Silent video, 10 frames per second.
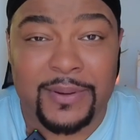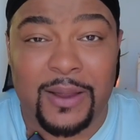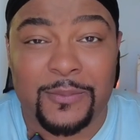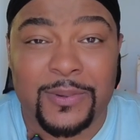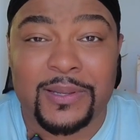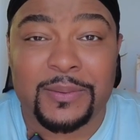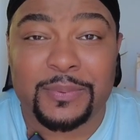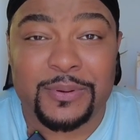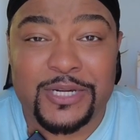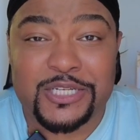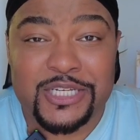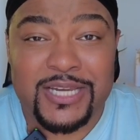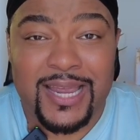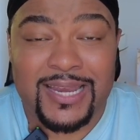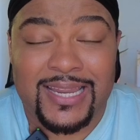I really
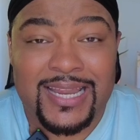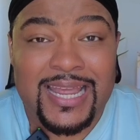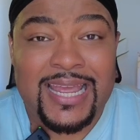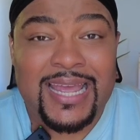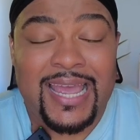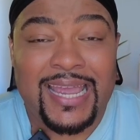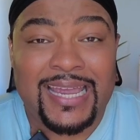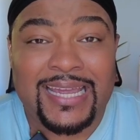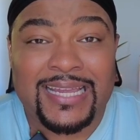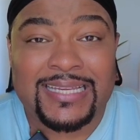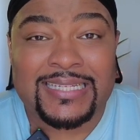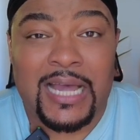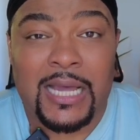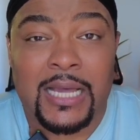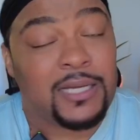appreciate it. And
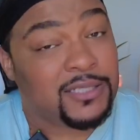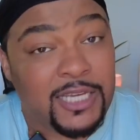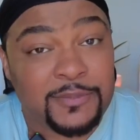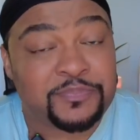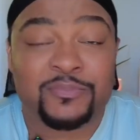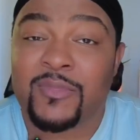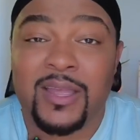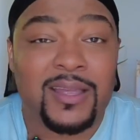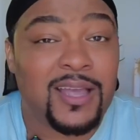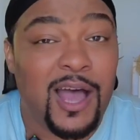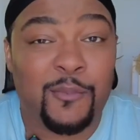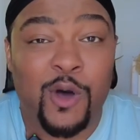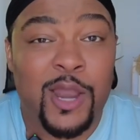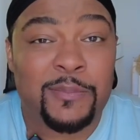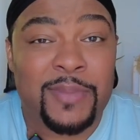yeah, come
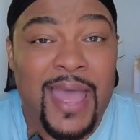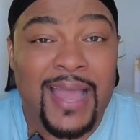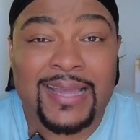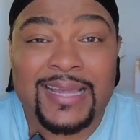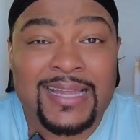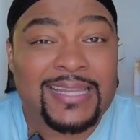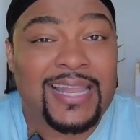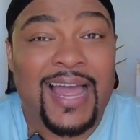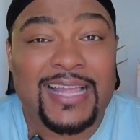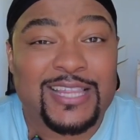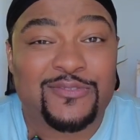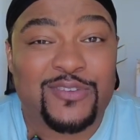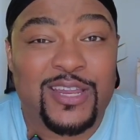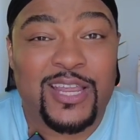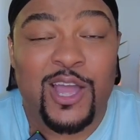on back. Like the
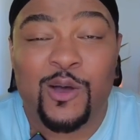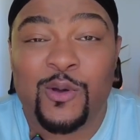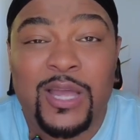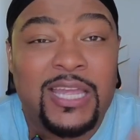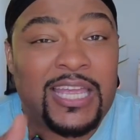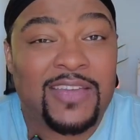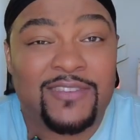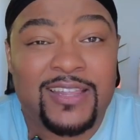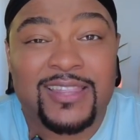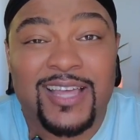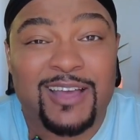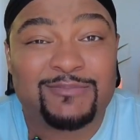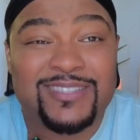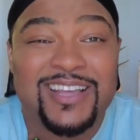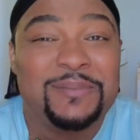video. Give it a
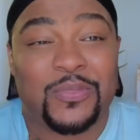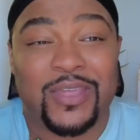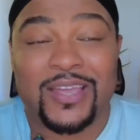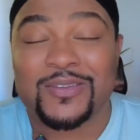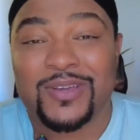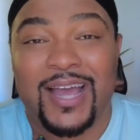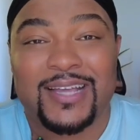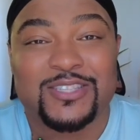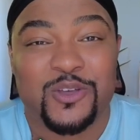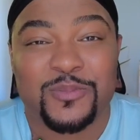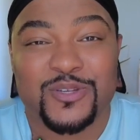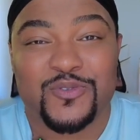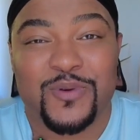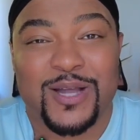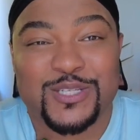thumbs up. Thank you guys so much for
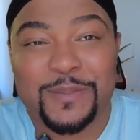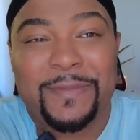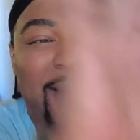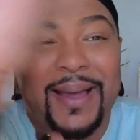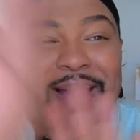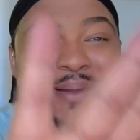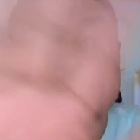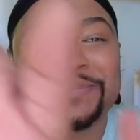watching. Bye.